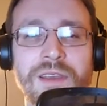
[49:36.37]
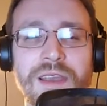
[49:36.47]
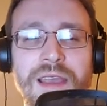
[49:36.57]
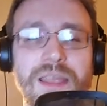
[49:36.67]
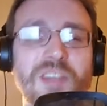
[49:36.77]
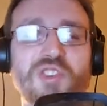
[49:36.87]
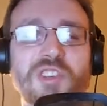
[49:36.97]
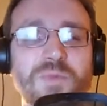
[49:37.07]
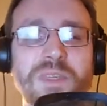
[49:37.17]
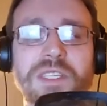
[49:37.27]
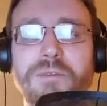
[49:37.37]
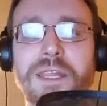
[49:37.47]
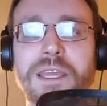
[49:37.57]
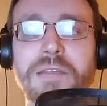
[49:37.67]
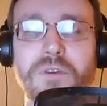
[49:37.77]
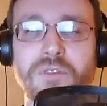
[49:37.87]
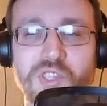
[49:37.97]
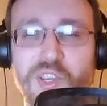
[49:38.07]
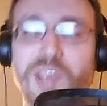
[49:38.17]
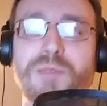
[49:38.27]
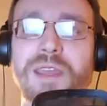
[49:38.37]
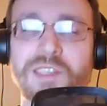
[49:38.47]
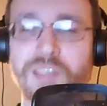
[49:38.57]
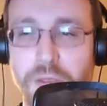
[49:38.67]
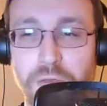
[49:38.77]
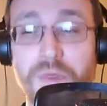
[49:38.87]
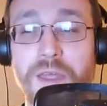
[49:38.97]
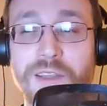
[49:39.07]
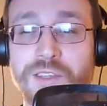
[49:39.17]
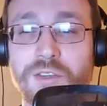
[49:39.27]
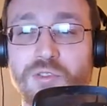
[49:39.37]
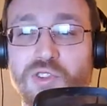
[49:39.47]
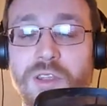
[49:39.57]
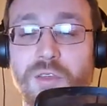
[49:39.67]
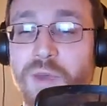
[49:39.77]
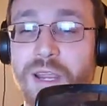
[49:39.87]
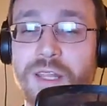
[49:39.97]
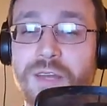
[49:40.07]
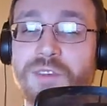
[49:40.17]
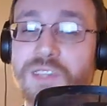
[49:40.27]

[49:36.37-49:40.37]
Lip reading: And then she specifically invokes Jaime to see through that institution in the White Cloaks.